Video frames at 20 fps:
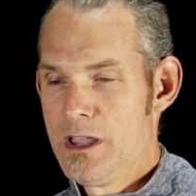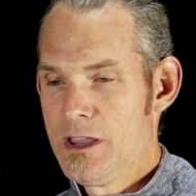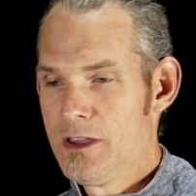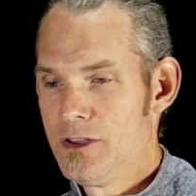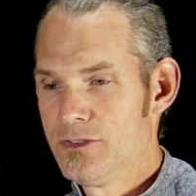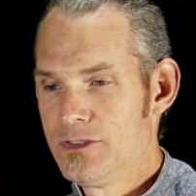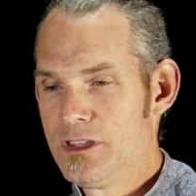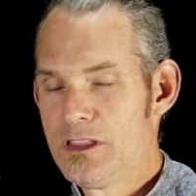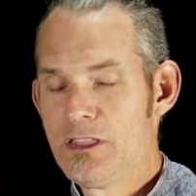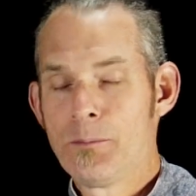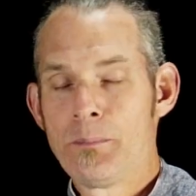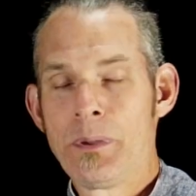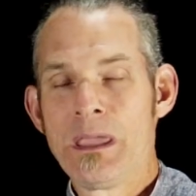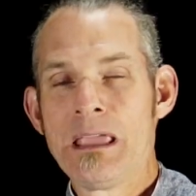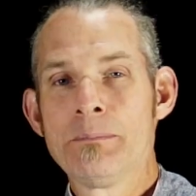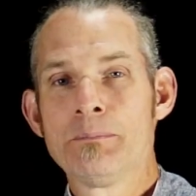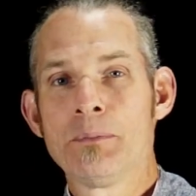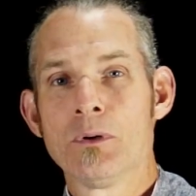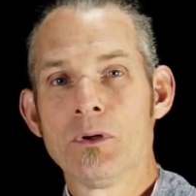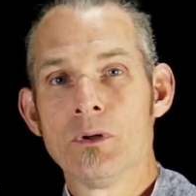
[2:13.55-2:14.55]
You see, the
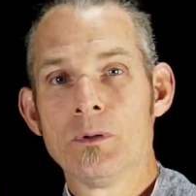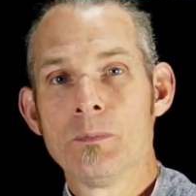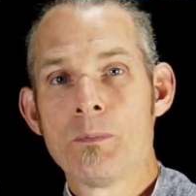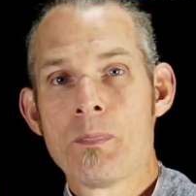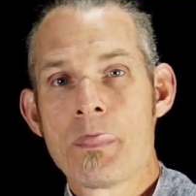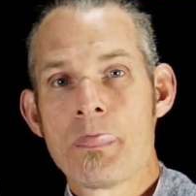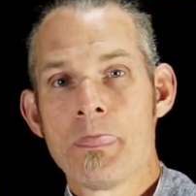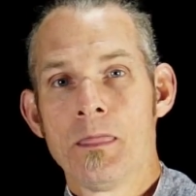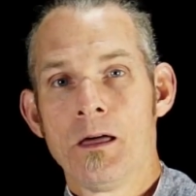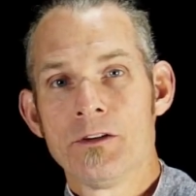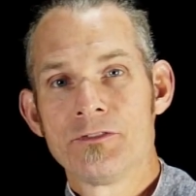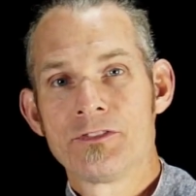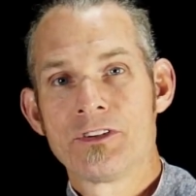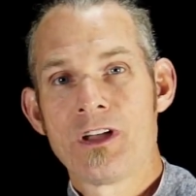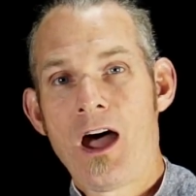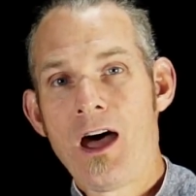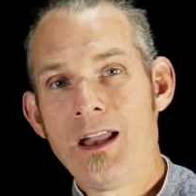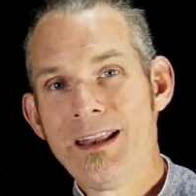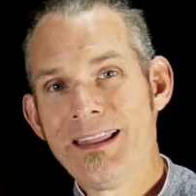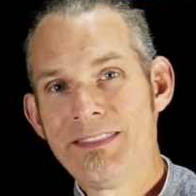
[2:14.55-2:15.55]
people of
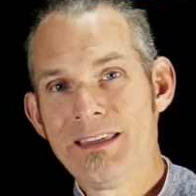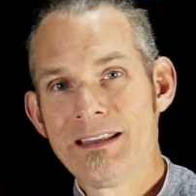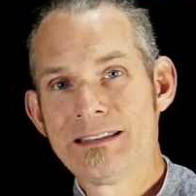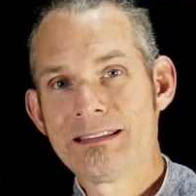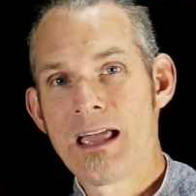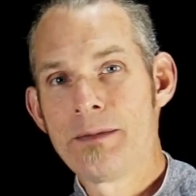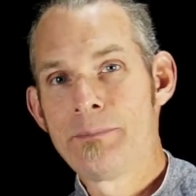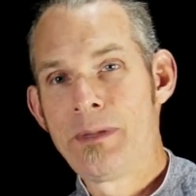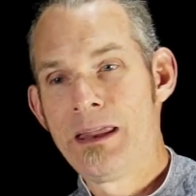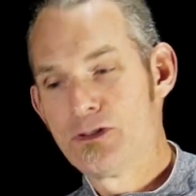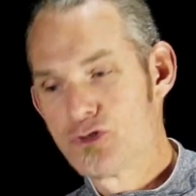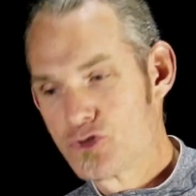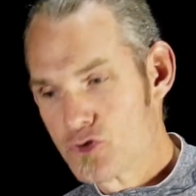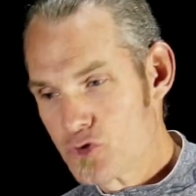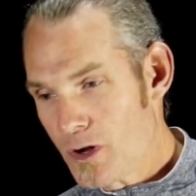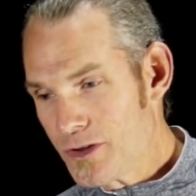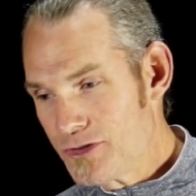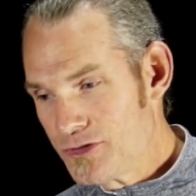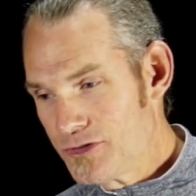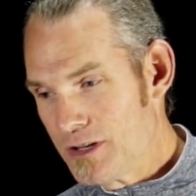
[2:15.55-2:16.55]
God at that time had
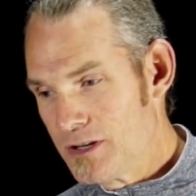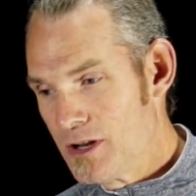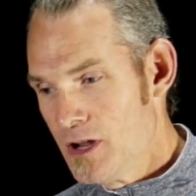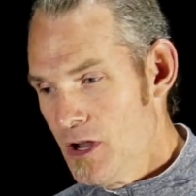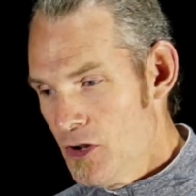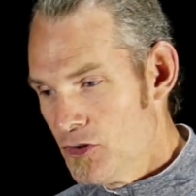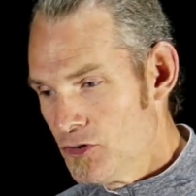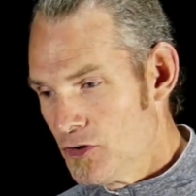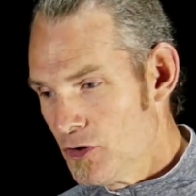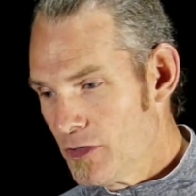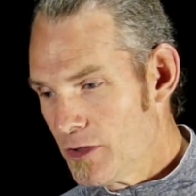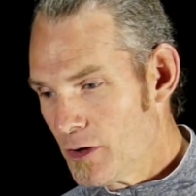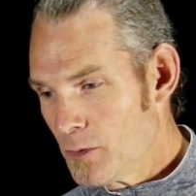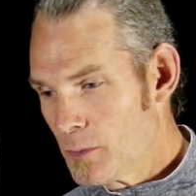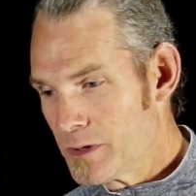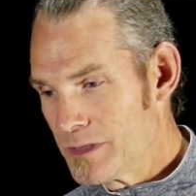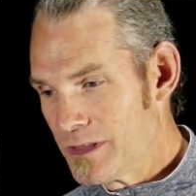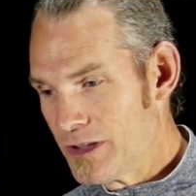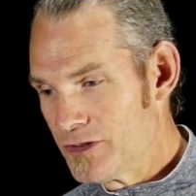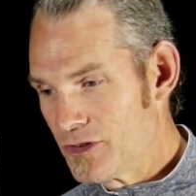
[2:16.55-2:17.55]
trusted to their
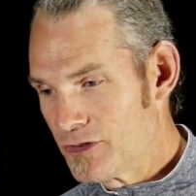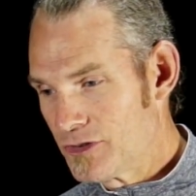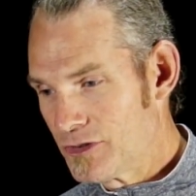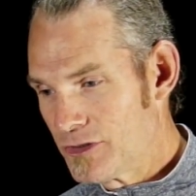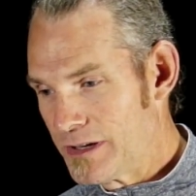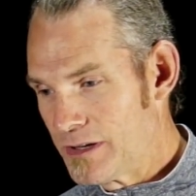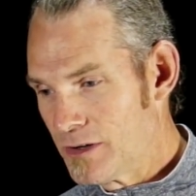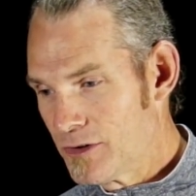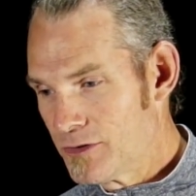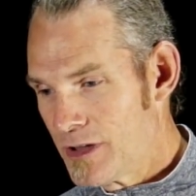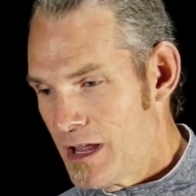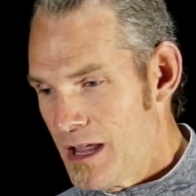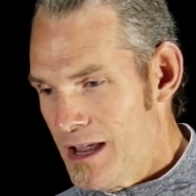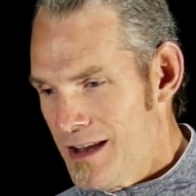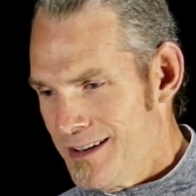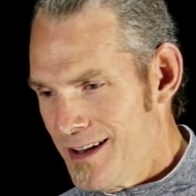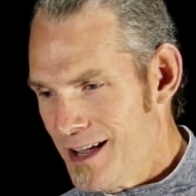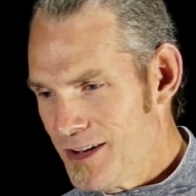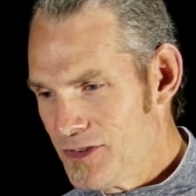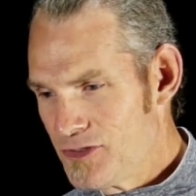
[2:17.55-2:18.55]
religious leaders,
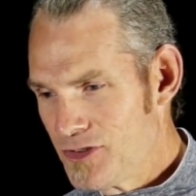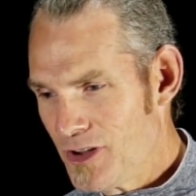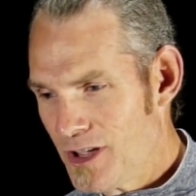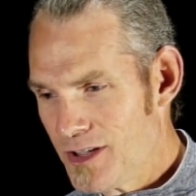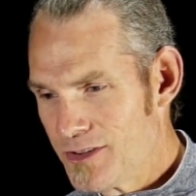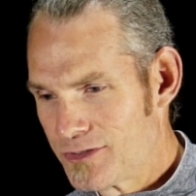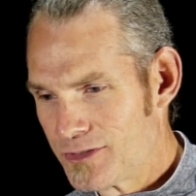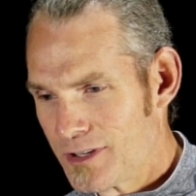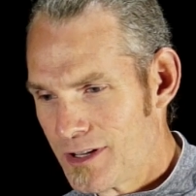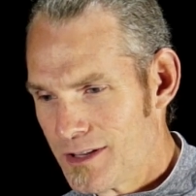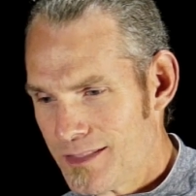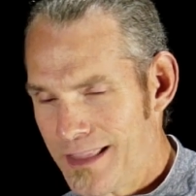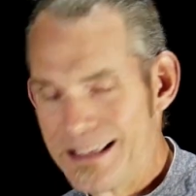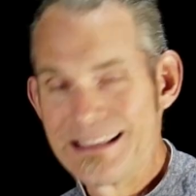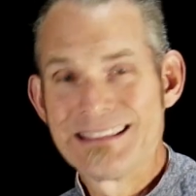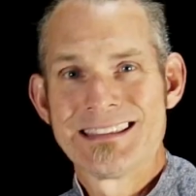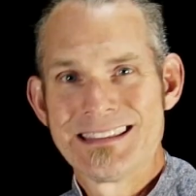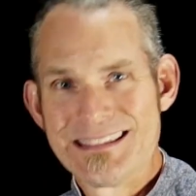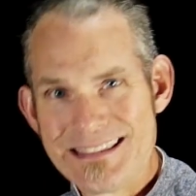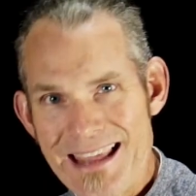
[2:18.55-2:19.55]
not just
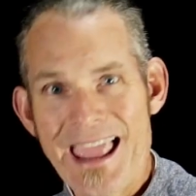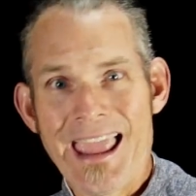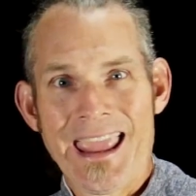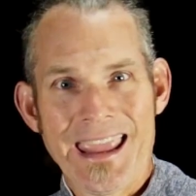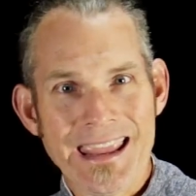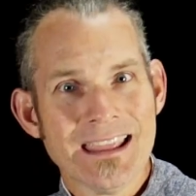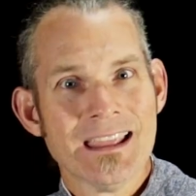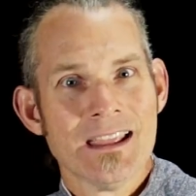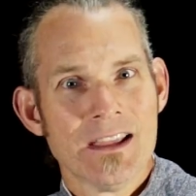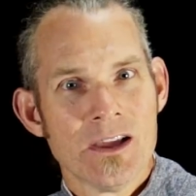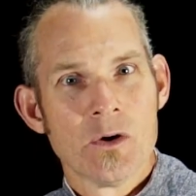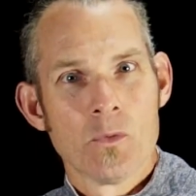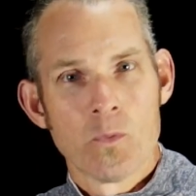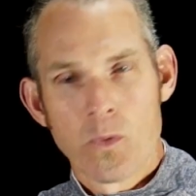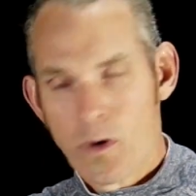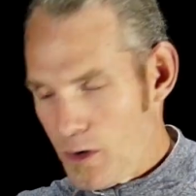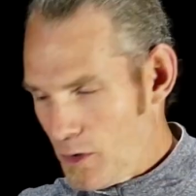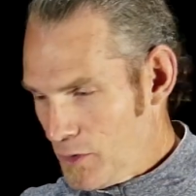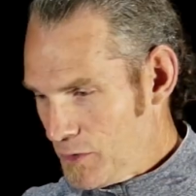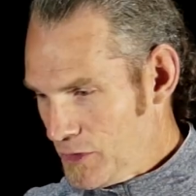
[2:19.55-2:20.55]
like today,
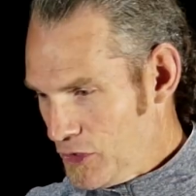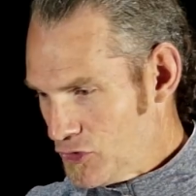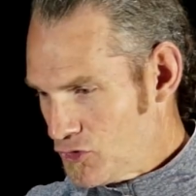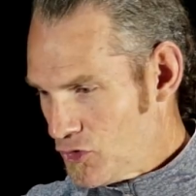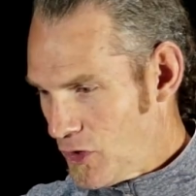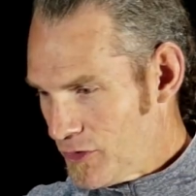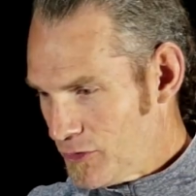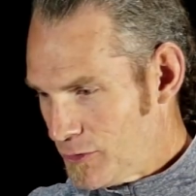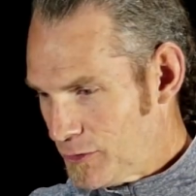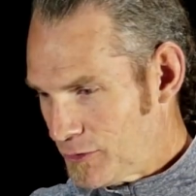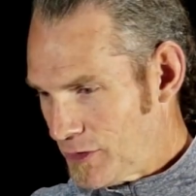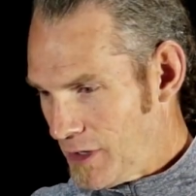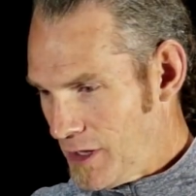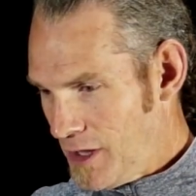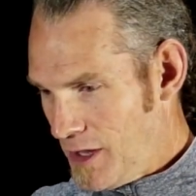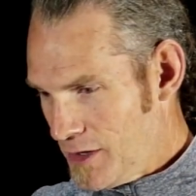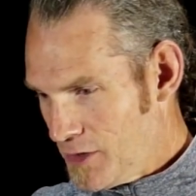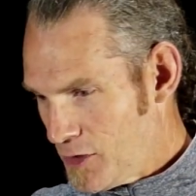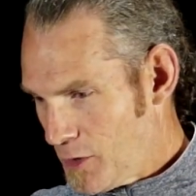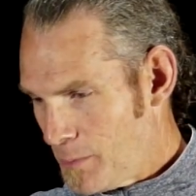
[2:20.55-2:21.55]
where you trust
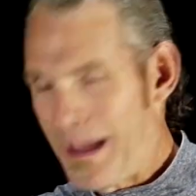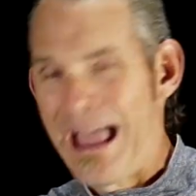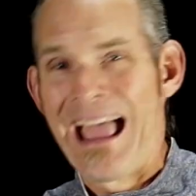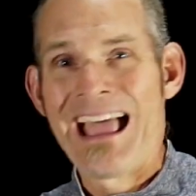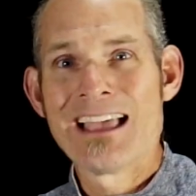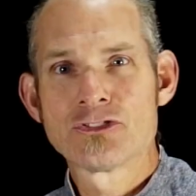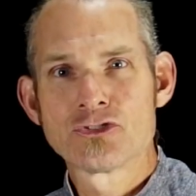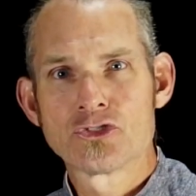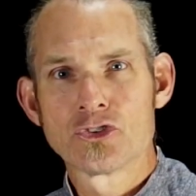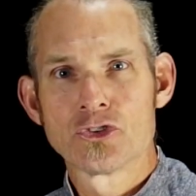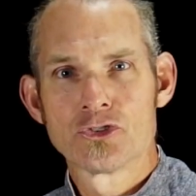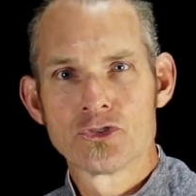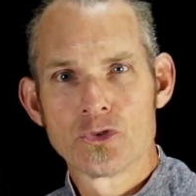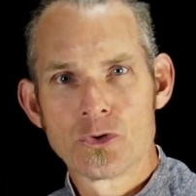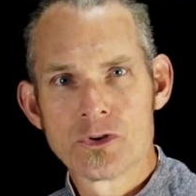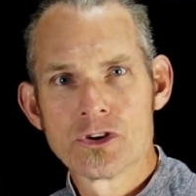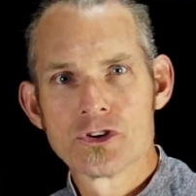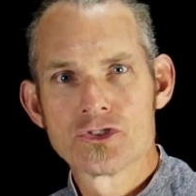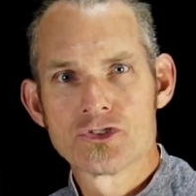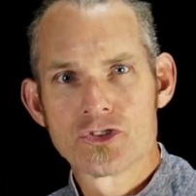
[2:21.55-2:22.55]
your pastors
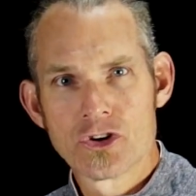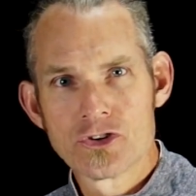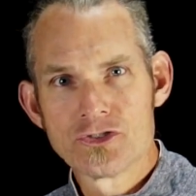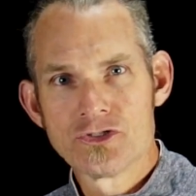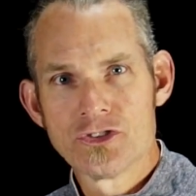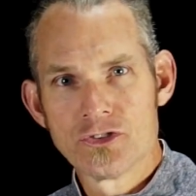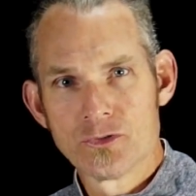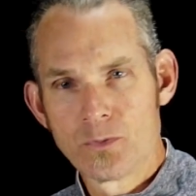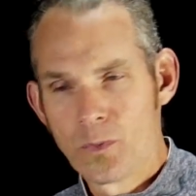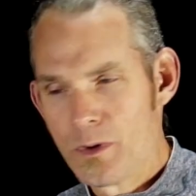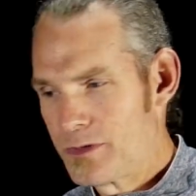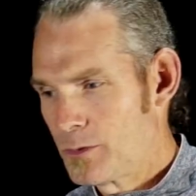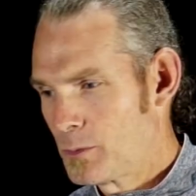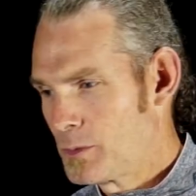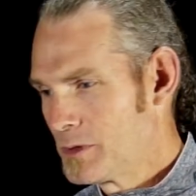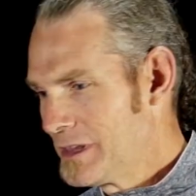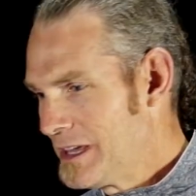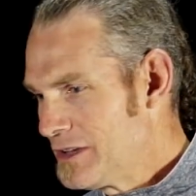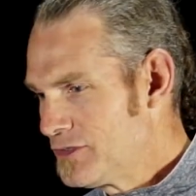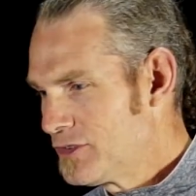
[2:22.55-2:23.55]
or your churches with
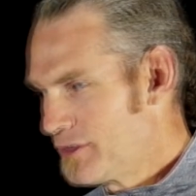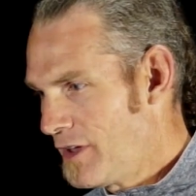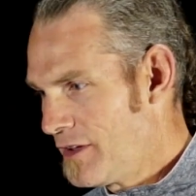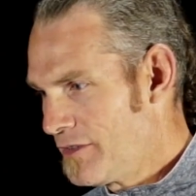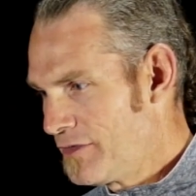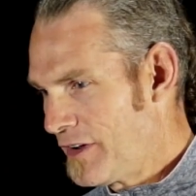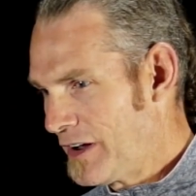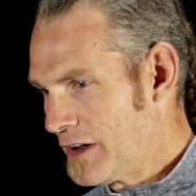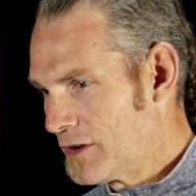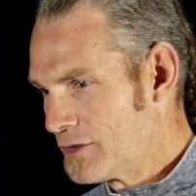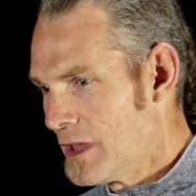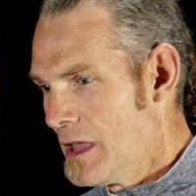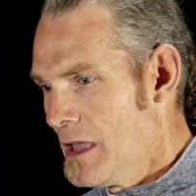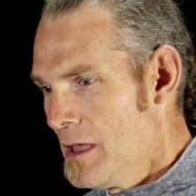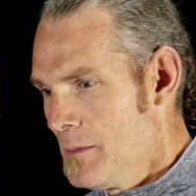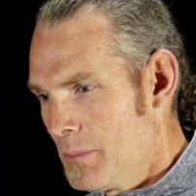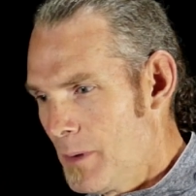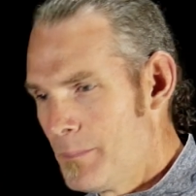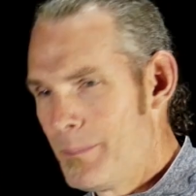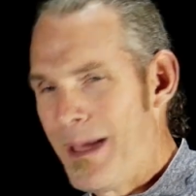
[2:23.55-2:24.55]
religious affairs,
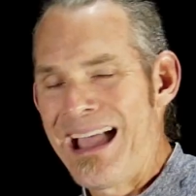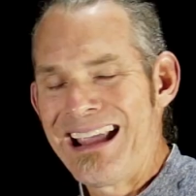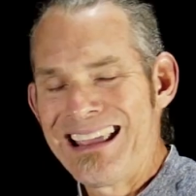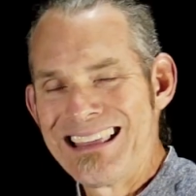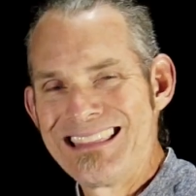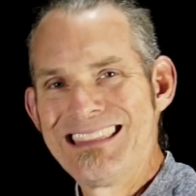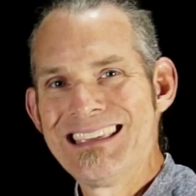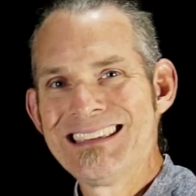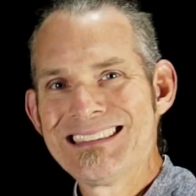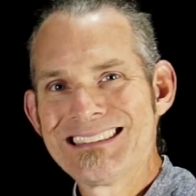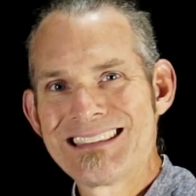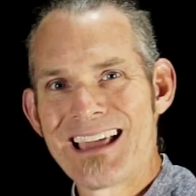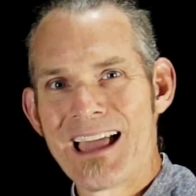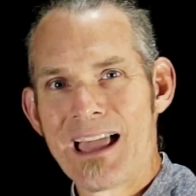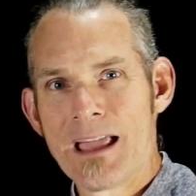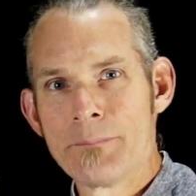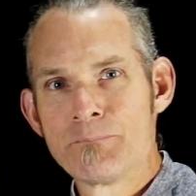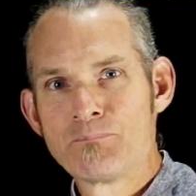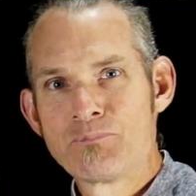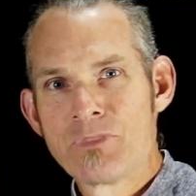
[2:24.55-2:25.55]
but back in this
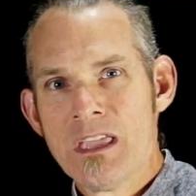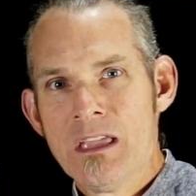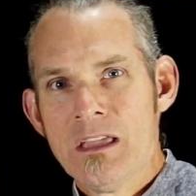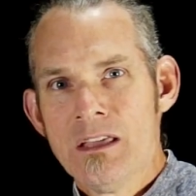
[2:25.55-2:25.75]
time,